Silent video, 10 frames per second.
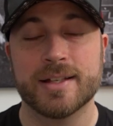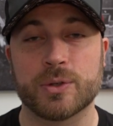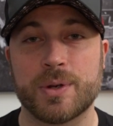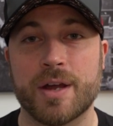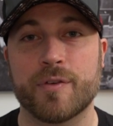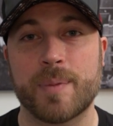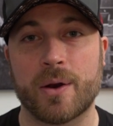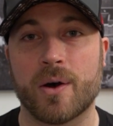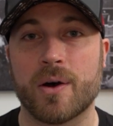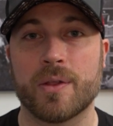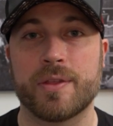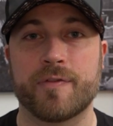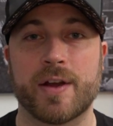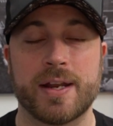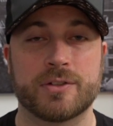So enough about all the
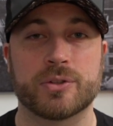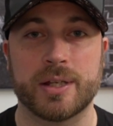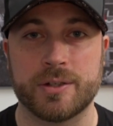financial